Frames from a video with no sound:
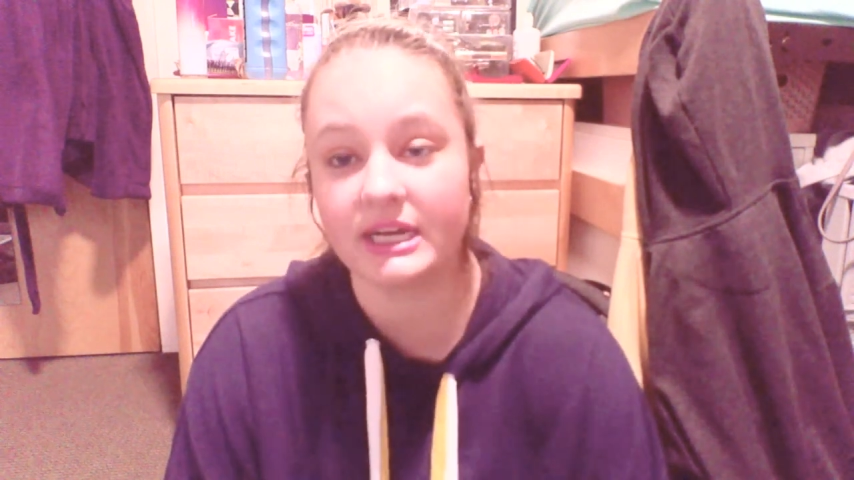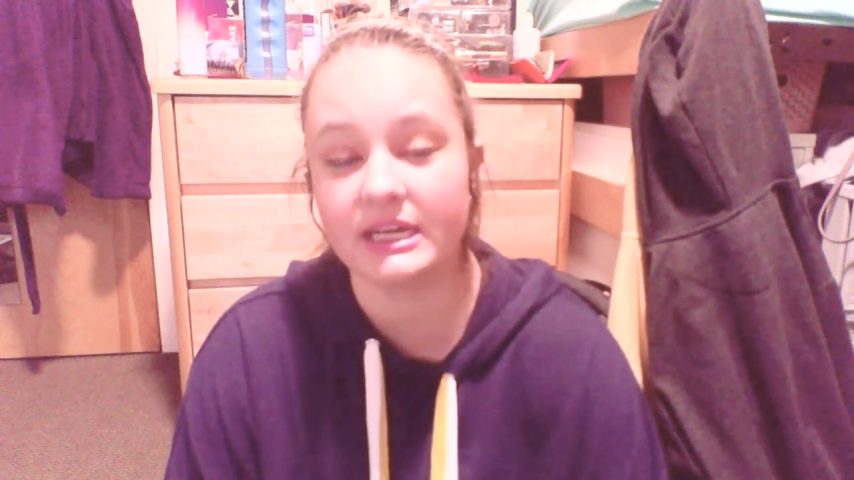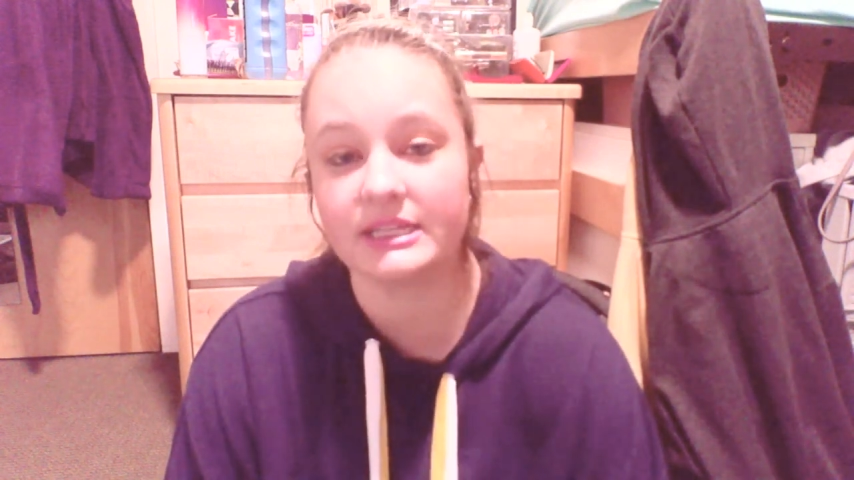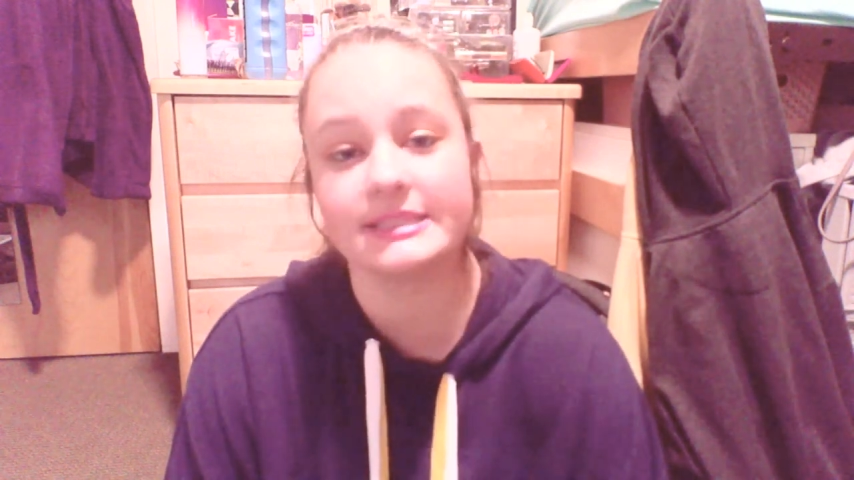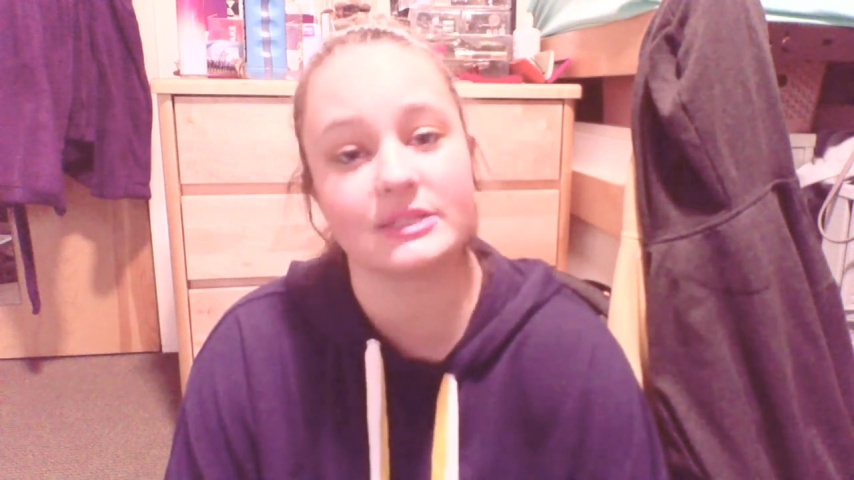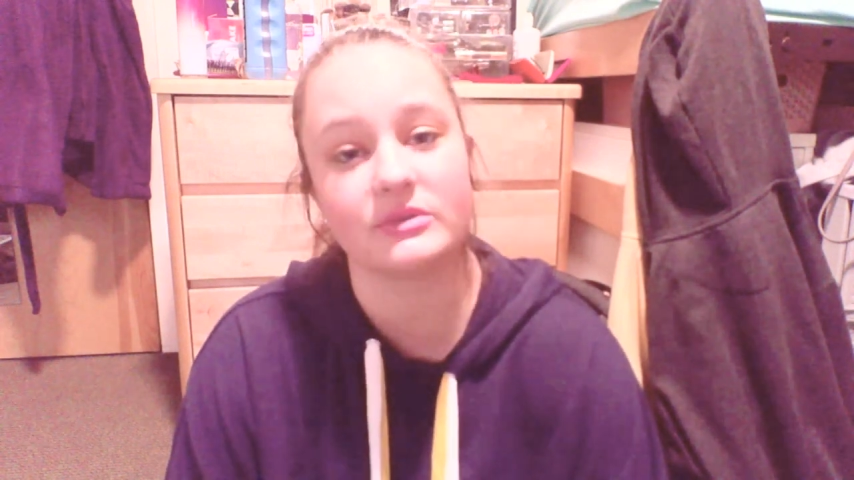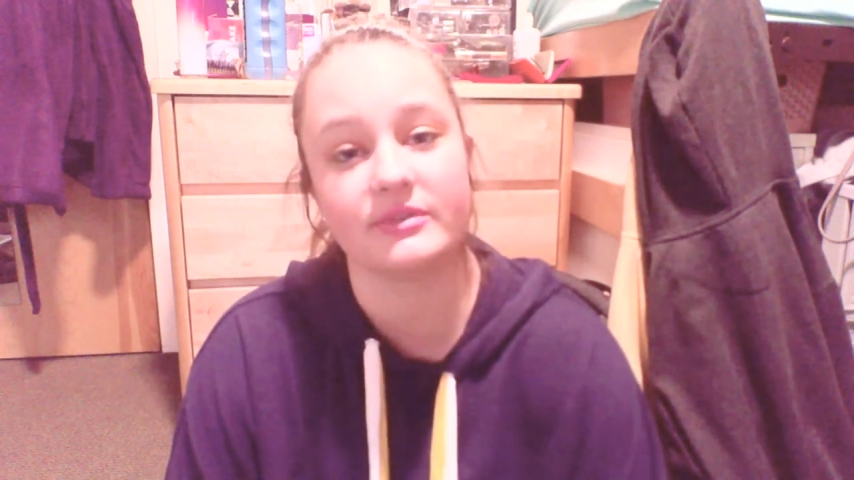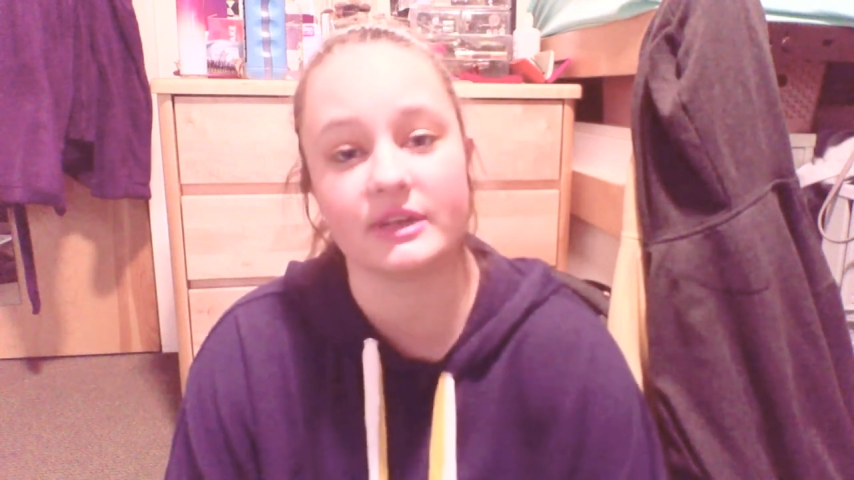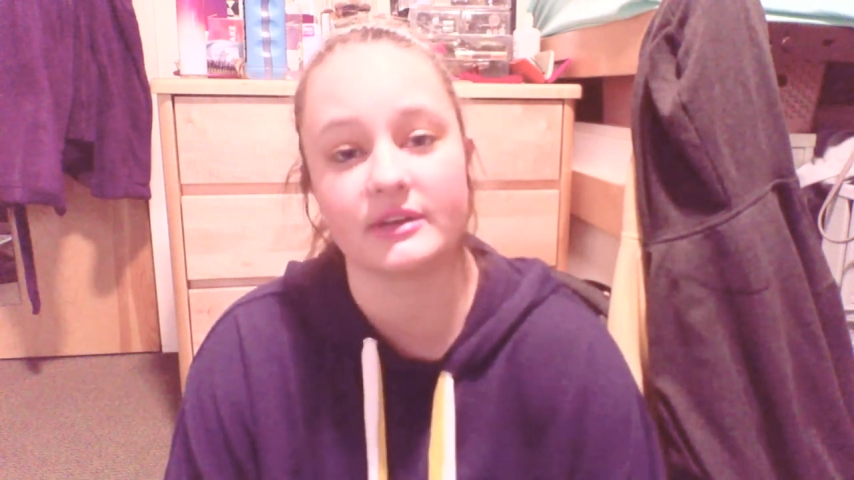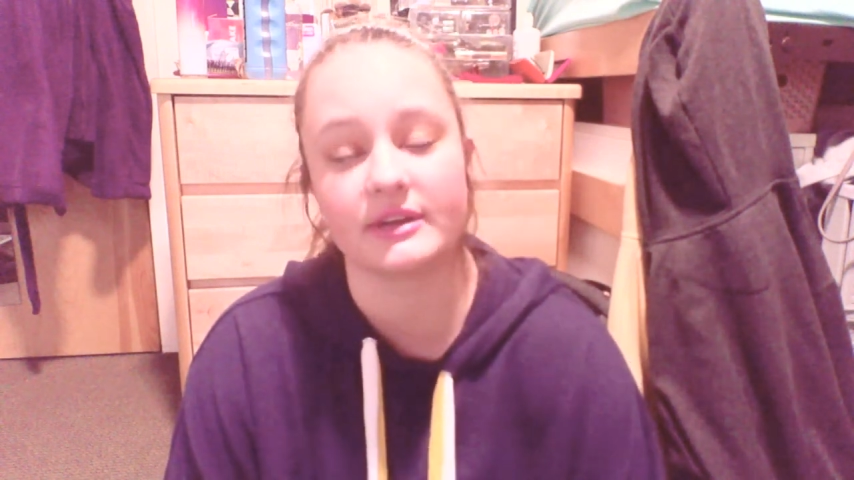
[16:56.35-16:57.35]
it until we
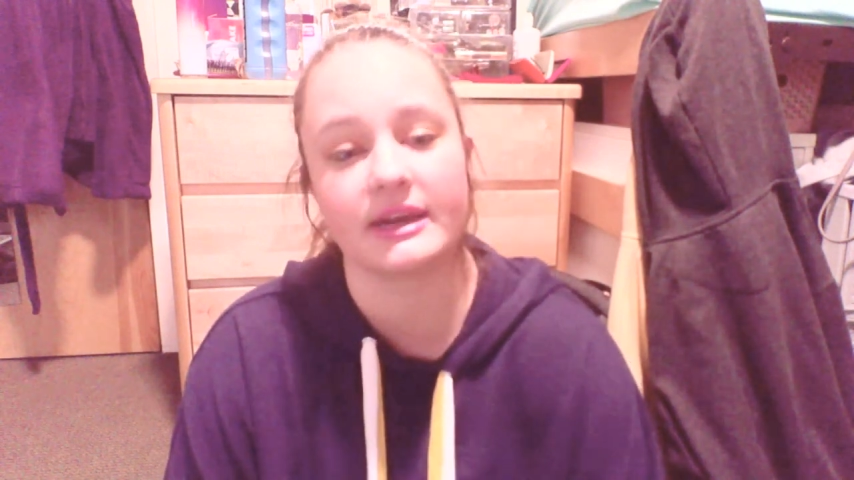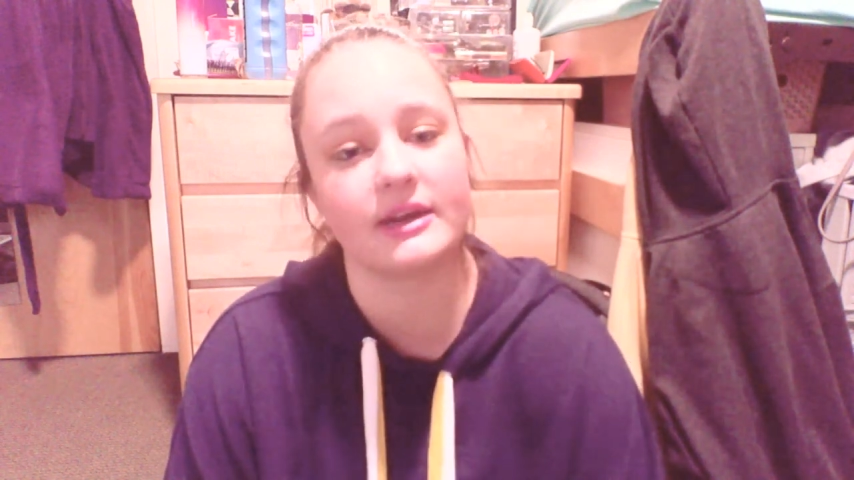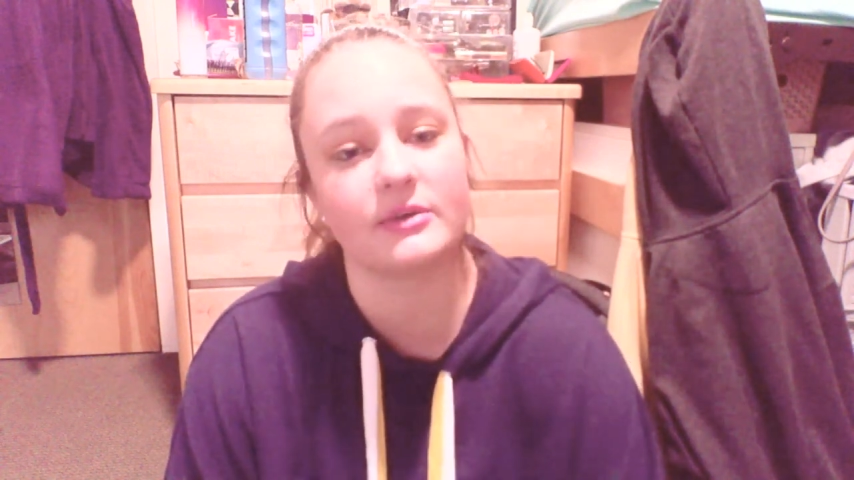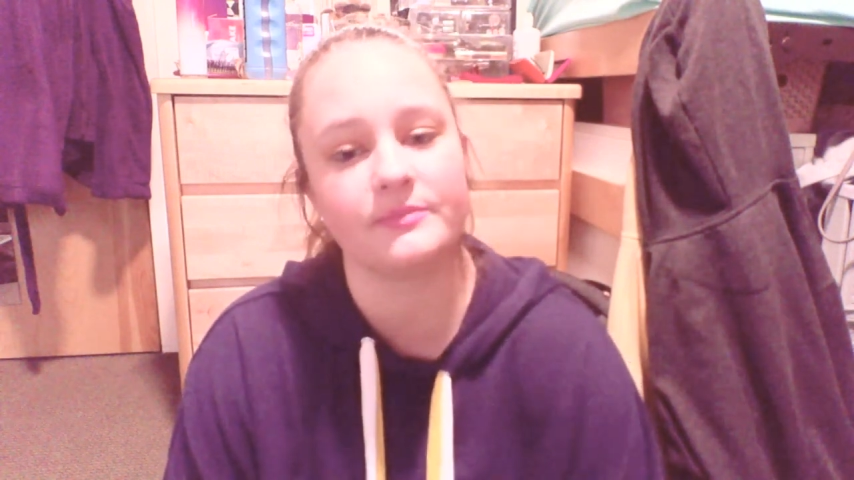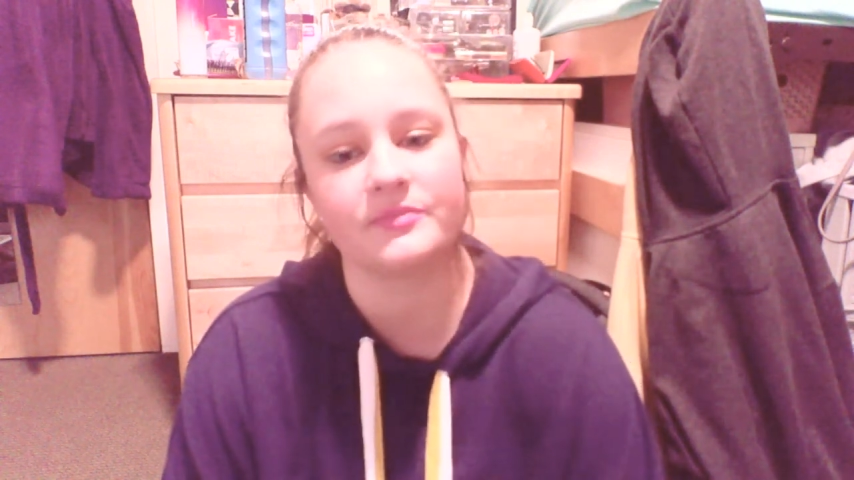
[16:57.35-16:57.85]
figure it out.